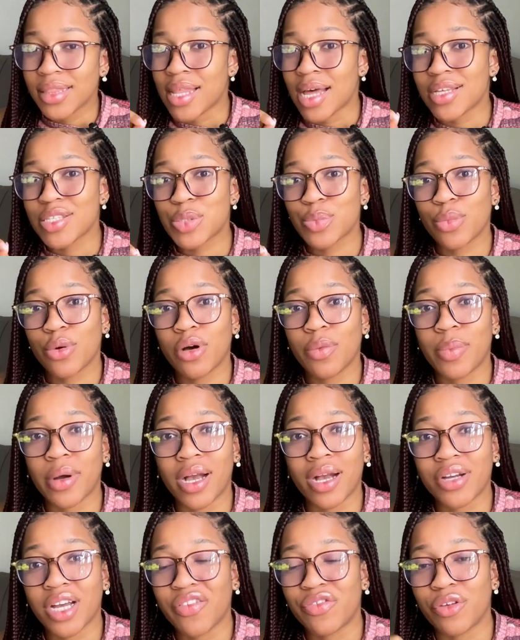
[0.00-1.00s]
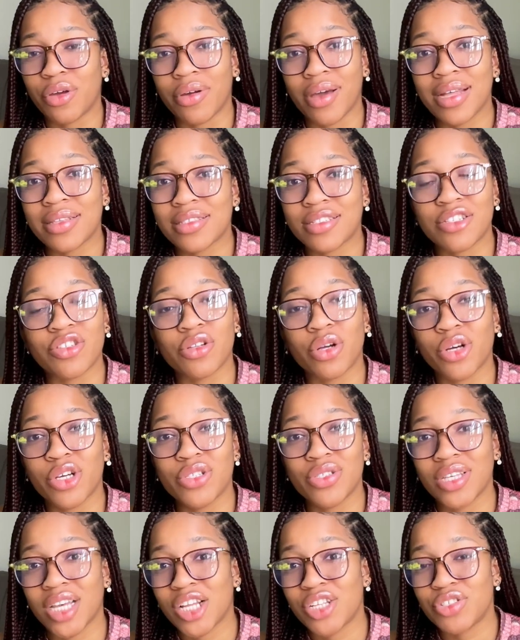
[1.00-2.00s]
That small paragraph you're writing is not
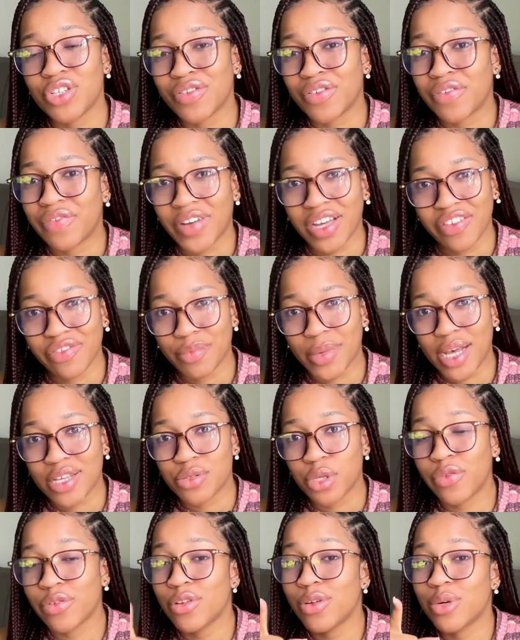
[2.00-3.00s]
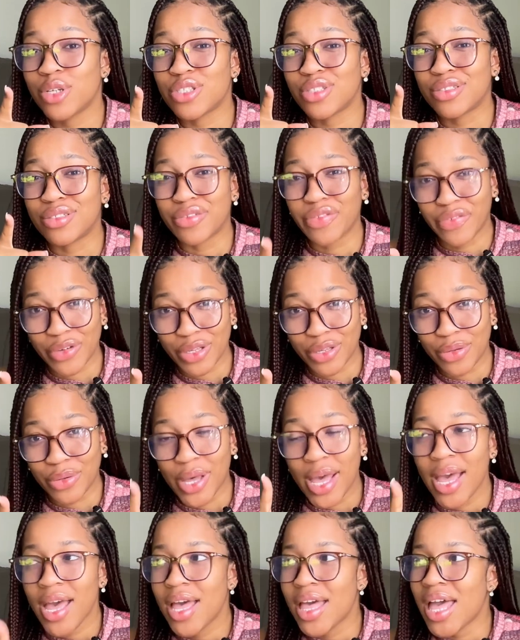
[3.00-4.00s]
going to get you even 5 marks. So if you know what's good for you,
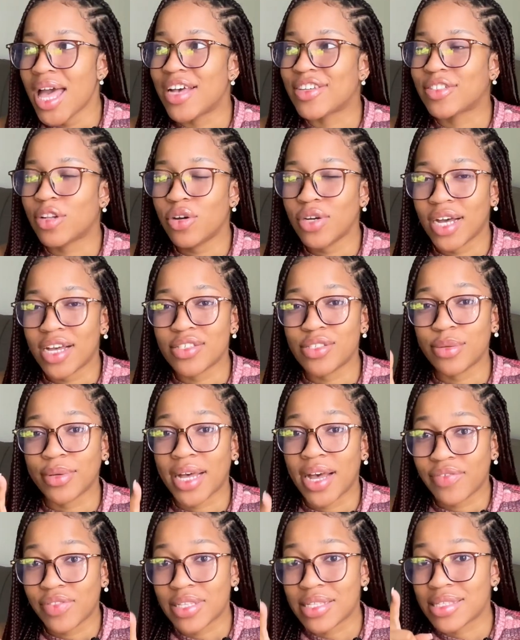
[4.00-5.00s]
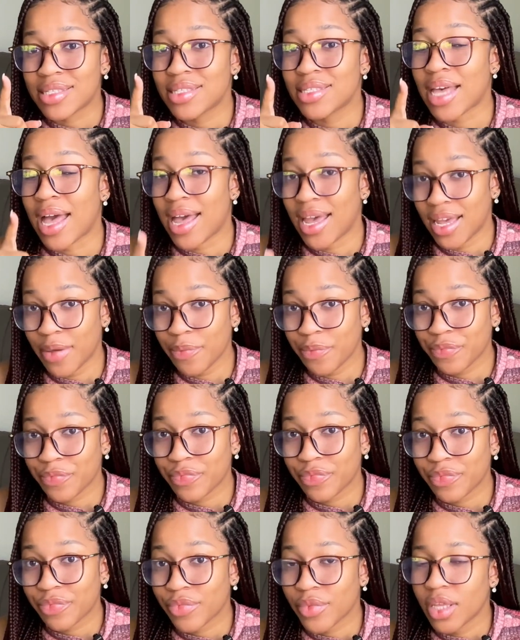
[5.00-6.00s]
as long as you have the time,
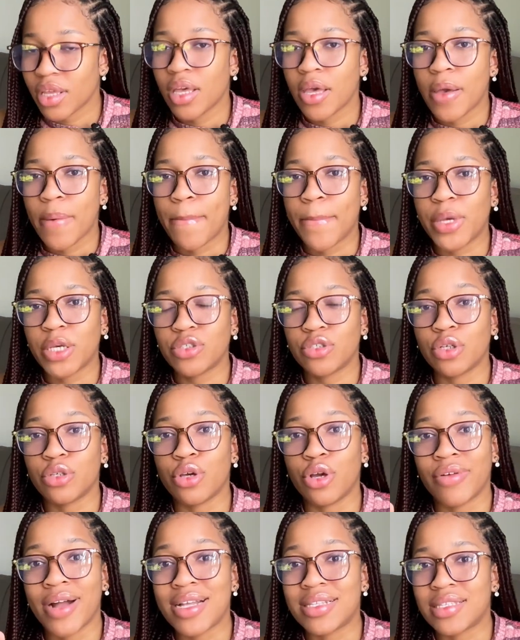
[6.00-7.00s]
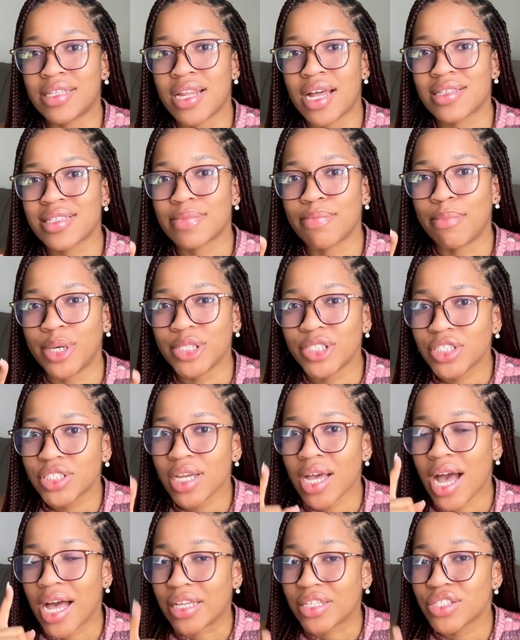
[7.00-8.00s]
make sure you're writing as much
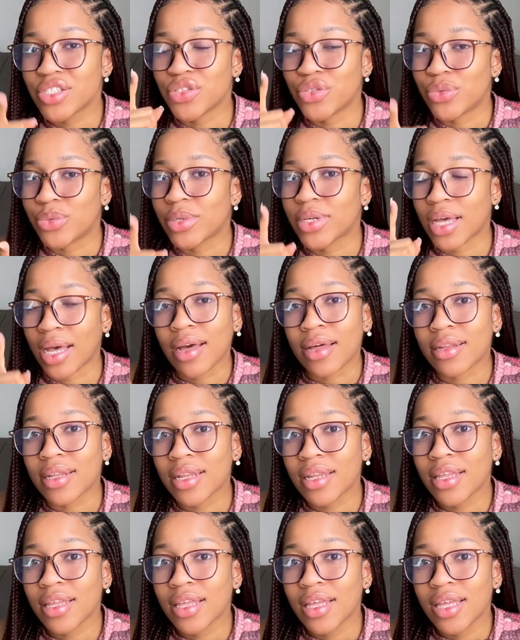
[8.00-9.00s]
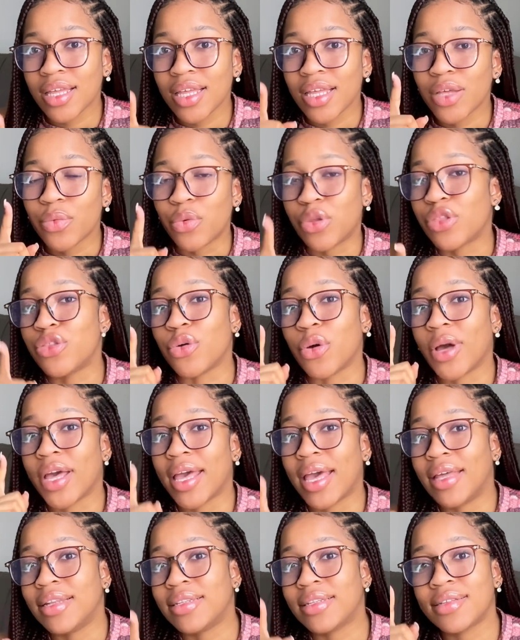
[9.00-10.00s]
as you can with your
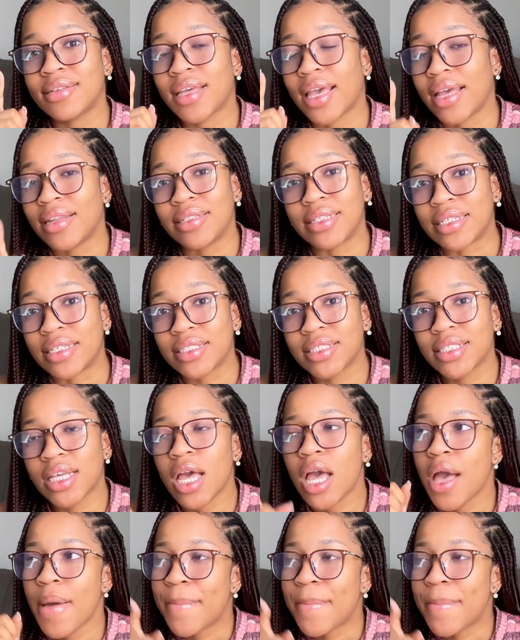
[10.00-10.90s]
headings.